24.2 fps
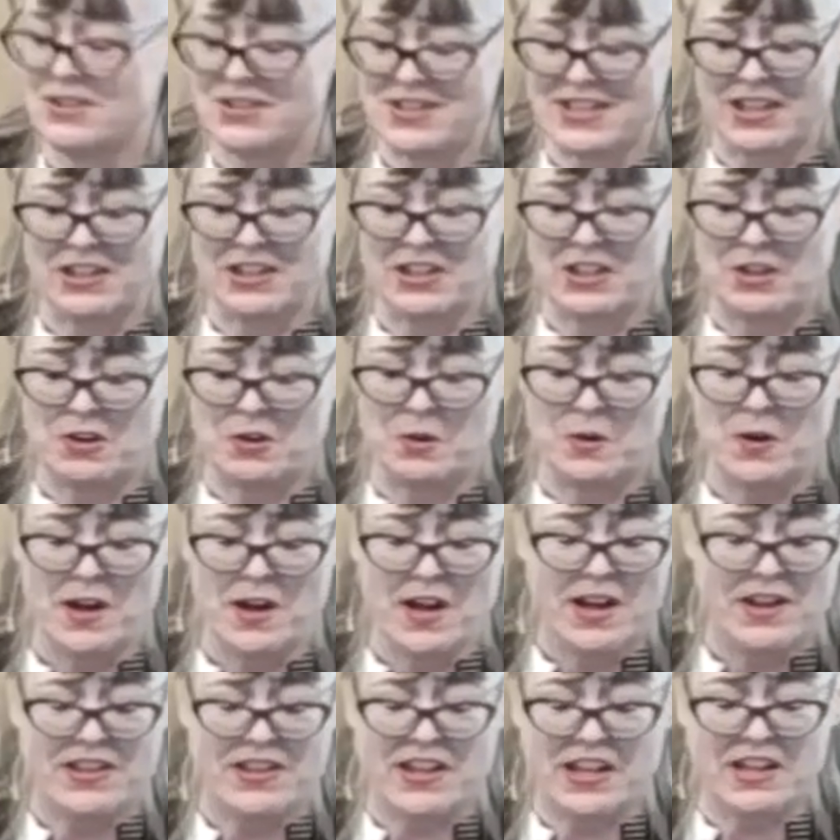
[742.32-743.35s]
tell you
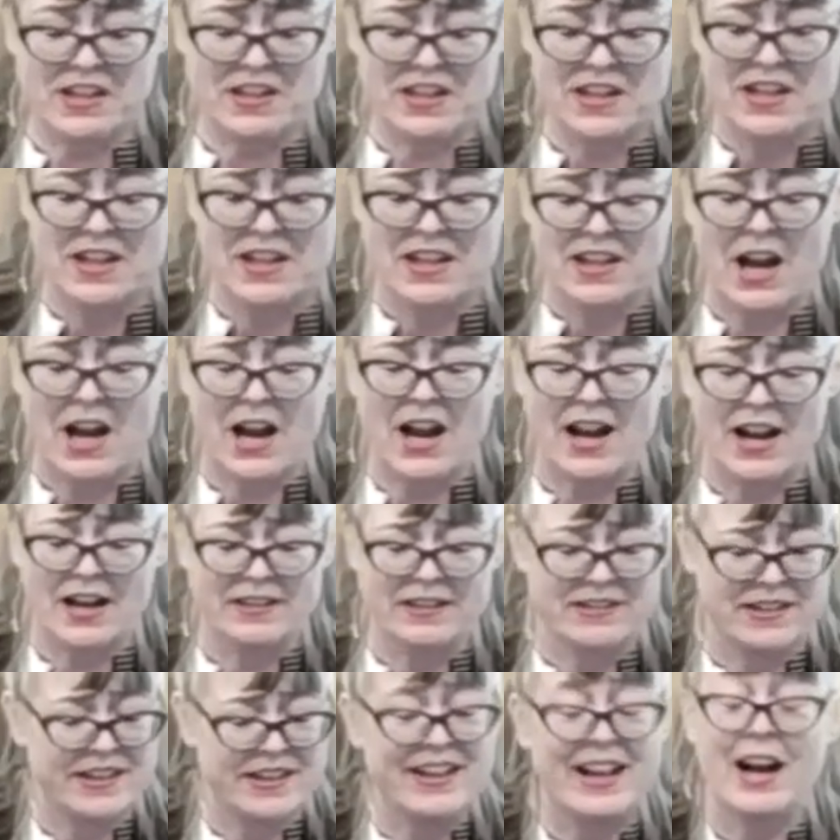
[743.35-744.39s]
that
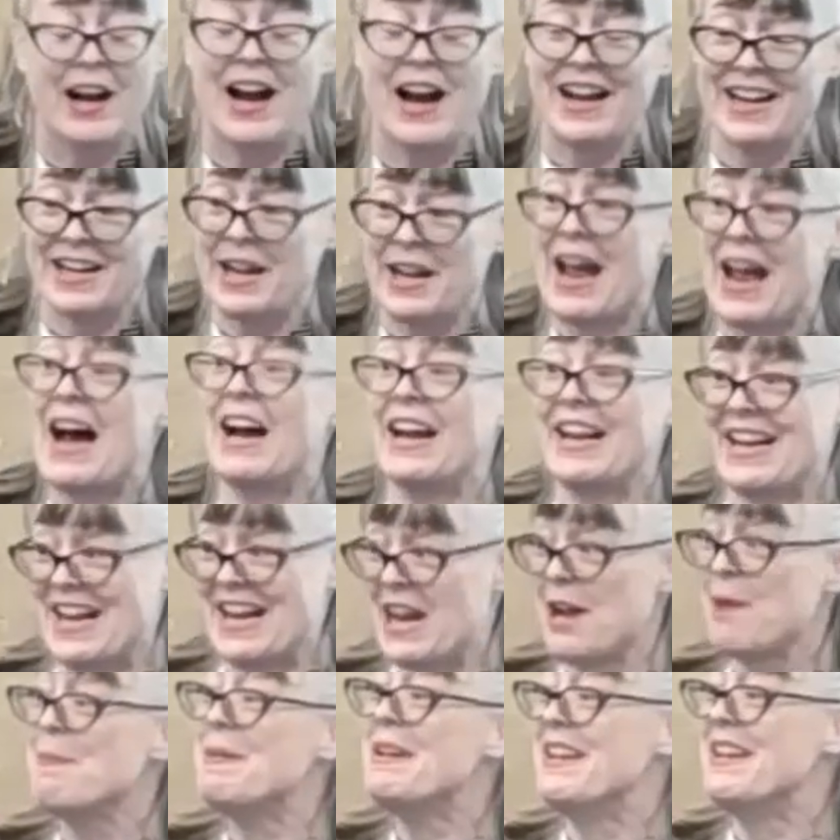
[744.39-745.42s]
I
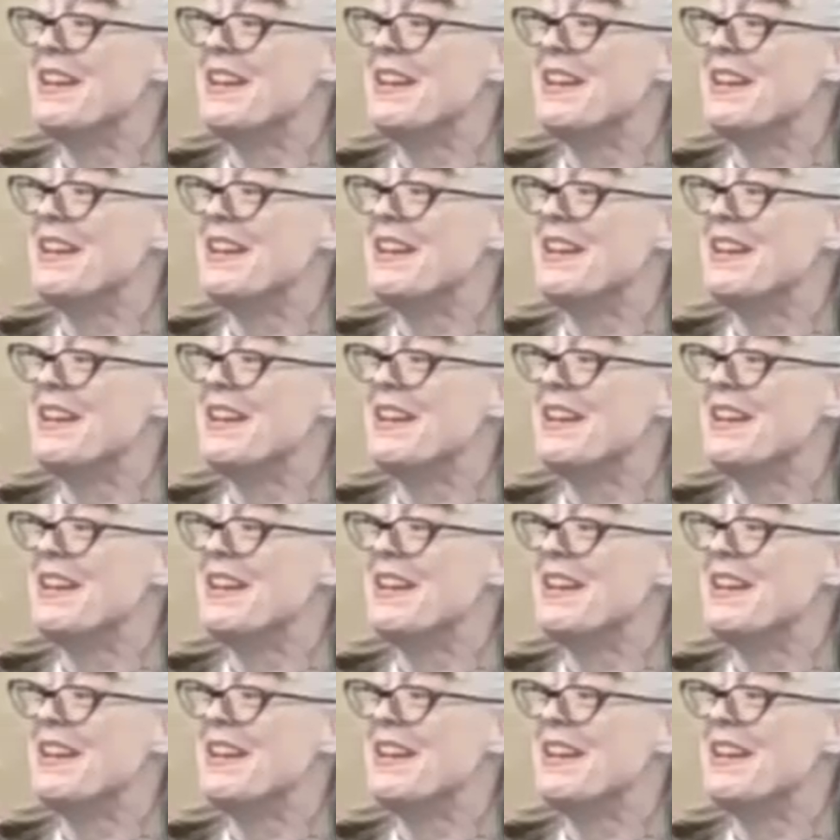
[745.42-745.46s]
am